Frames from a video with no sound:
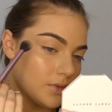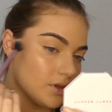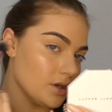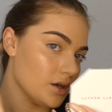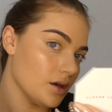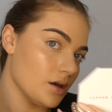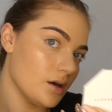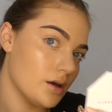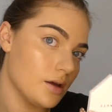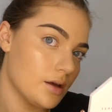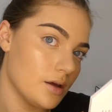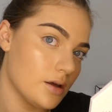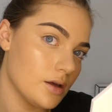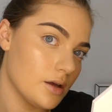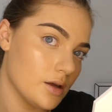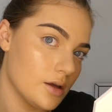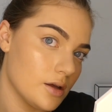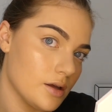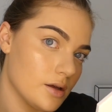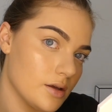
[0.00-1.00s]

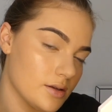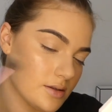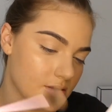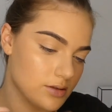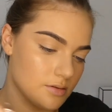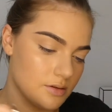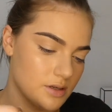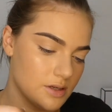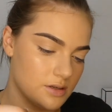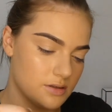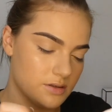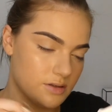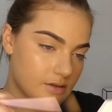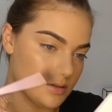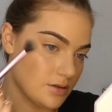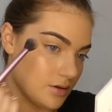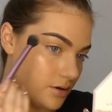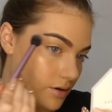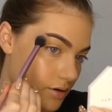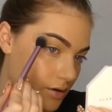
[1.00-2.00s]
Yes, looking
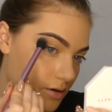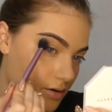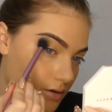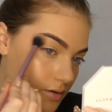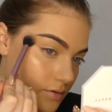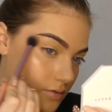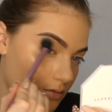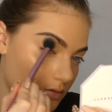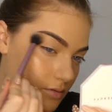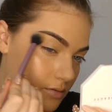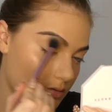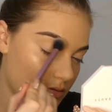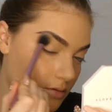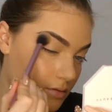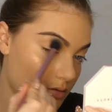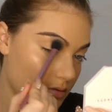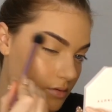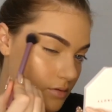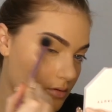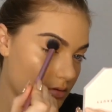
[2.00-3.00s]
so
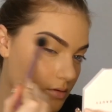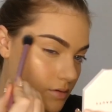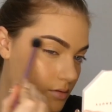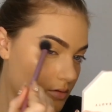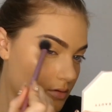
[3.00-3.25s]
good.